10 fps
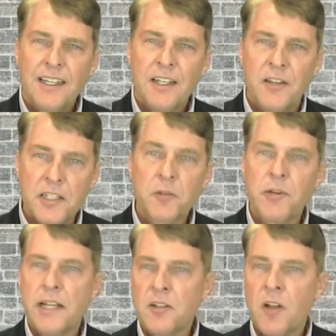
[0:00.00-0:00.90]
This
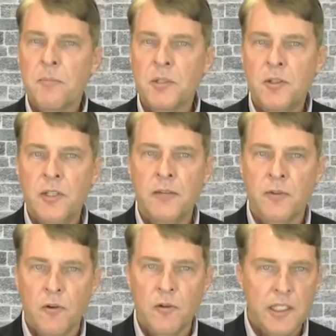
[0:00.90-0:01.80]
creates an opportunity for
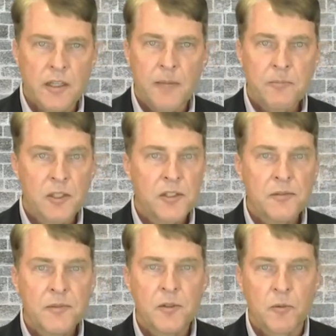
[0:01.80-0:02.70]
early
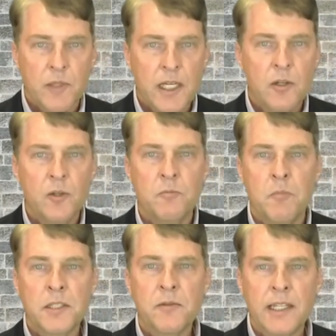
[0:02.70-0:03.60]
adopters to recoup
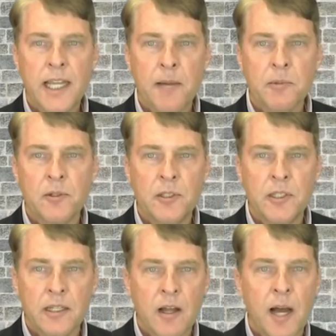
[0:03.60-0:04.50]
much of the capital
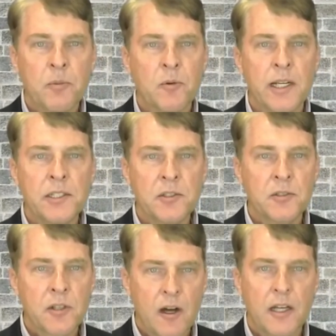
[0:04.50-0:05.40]
and operational
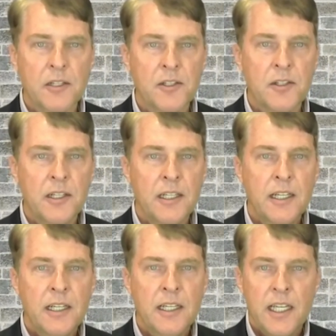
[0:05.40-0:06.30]
costs
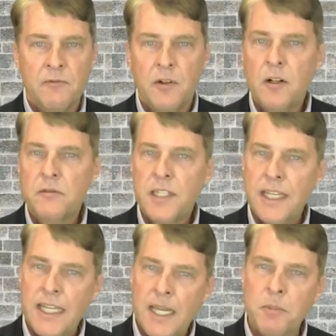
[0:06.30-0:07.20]
involved in
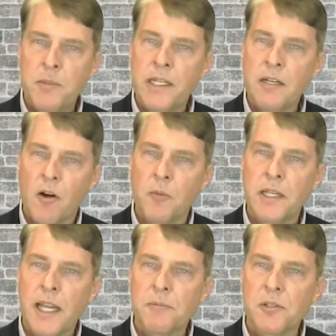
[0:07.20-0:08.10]
implementing carbon
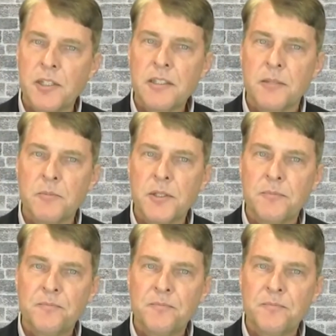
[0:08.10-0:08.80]
capture systems.